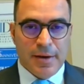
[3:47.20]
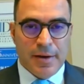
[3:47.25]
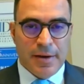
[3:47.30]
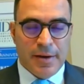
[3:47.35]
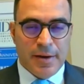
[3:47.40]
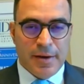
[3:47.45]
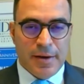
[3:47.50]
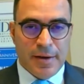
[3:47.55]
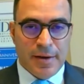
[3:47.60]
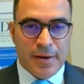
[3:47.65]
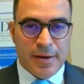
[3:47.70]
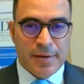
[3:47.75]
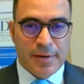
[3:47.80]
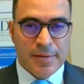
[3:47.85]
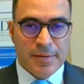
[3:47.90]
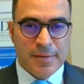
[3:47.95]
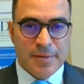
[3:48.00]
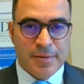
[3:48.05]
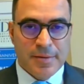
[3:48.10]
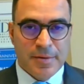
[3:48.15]
an
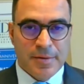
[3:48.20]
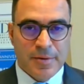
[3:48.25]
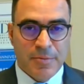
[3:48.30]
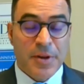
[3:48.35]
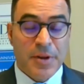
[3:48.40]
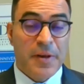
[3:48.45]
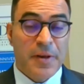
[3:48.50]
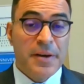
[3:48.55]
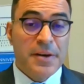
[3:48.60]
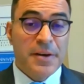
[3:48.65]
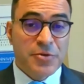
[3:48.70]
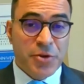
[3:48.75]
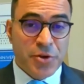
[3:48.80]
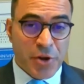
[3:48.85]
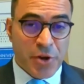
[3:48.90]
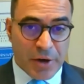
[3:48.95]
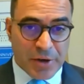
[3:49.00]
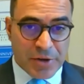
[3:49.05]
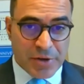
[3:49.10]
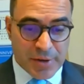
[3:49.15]

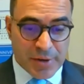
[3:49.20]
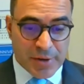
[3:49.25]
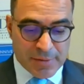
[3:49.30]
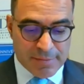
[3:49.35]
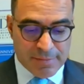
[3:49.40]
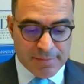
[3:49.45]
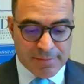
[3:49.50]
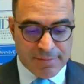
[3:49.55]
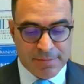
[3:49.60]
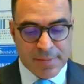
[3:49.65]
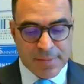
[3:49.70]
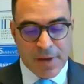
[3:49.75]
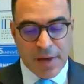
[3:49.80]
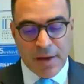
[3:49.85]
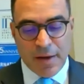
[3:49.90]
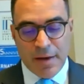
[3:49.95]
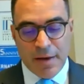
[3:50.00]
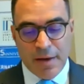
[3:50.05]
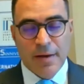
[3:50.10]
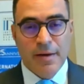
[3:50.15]
introduction.
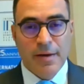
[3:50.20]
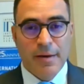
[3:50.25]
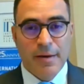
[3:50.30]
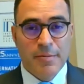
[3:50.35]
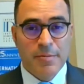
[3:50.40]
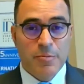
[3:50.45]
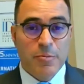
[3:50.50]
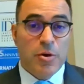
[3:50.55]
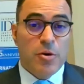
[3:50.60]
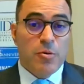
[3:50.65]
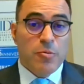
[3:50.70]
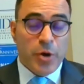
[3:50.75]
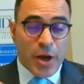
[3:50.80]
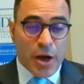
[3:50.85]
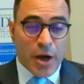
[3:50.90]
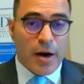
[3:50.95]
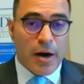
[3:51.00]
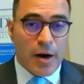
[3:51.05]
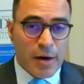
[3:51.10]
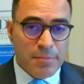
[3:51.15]
Well, we
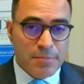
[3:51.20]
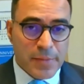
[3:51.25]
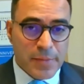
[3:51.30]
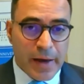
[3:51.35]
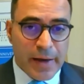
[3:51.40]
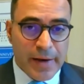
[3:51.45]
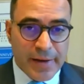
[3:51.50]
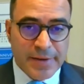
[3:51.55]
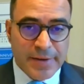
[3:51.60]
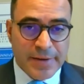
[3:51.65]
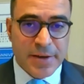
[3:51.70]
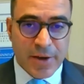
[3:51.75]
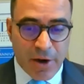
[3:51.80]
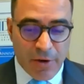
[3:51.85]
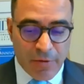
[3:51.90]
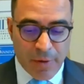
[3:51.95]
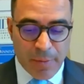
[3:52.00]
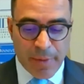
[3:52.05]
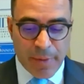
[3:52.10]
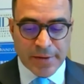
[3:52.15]
are an
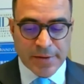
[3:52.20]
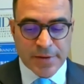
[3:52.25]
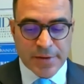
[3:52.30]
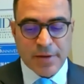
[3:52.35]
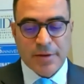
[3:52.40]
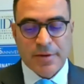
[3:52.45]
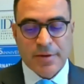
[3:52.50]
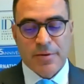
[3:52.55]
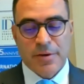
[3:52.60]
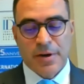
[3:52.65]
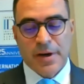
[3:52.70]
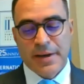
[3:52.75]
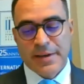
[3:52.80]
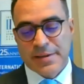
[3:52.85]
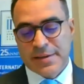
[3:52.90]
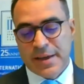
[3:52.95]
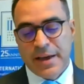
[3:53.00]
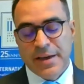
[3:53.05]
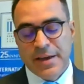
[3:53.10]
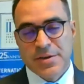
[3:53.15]
intergovernmental
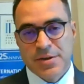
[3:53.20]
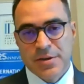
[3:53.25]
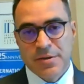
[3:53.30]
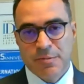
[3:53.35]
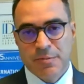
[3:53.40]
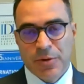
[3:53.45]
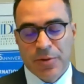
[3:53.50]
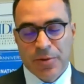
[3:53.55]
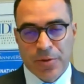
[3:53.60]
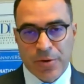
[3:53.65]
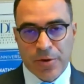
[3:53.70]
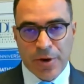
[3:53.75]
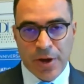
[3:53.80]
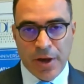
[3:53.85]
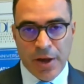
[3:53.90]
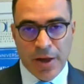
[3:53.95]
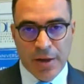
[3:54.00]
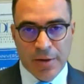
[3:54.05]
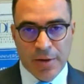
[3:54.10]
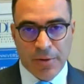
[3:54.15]
organization with
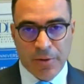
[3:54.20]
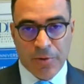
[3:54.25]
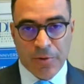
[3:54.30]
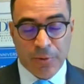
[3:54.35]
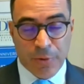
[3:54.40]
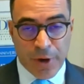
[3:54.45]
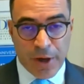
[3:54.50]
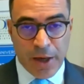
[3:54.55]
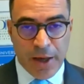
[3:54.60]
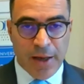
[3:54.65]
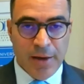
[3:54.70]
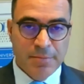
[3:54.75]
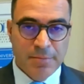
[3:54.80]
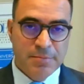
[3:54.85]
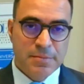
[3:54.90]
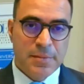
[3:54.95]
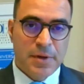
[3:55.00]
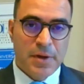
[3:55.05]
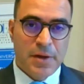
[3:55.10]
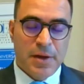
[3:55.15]
33
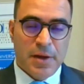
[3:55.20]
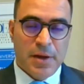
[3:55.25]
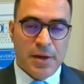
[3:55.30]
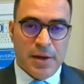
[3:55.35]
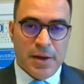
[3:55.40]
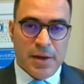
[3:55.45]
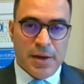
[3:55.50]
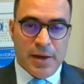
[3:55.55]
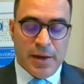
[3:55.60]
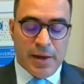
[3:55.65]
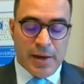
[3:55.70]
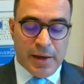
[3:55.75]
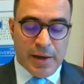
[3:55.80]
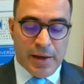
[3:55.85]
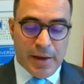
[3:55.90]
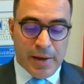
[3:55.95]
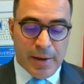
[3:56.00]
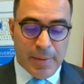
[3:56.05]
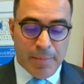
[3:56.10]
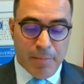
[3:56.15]

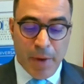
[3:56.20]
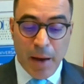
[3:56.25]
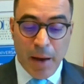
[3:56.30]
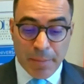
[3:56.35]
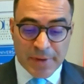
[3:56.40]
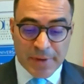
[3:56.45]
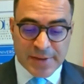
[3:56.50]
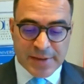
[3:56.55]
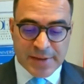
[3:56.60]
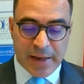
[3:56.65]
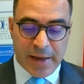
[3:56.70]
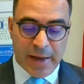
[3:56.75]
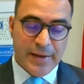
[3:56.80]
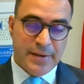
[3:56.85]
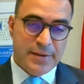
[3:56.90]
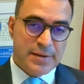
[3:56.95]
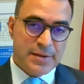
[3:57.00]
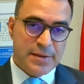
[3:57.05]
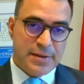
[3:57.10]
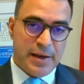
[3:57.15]
member
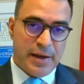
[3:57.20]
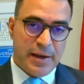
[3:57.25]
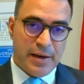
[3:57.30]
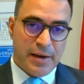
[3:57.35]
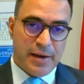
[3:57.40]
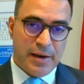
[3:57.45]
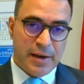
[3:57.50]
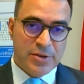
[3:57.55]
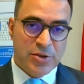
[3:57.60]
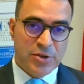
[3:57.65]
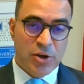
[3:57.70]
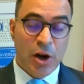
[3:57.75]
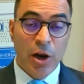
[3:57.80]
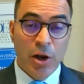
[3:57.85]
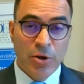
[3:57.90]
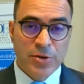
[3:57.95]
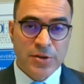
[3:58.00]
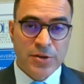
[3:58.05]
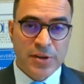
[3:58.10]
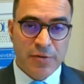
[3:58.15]
states and an
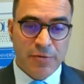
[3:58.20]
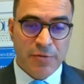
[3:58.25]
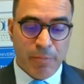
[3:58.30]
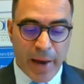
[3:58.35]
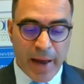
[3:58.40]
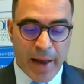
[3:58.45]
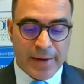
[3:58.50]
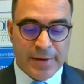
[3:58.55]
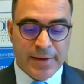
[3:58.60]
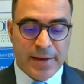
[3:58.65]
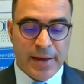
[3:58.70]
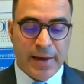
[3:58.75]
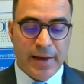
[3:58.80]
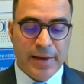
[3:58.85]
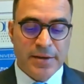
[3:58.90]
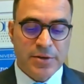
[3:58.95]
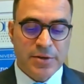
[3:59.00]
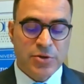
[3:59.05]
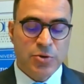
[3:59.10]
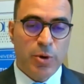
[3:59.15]
exclusive
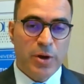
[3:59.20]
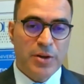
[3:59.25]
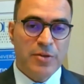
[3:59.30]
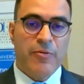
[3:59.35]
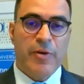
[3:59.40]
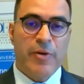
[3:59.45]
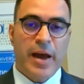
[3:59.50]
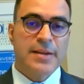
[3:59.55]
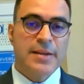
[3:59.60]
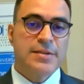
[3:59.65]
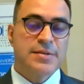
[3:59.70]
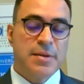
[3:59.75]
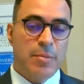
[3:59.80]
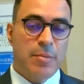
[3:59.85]
mandate to advance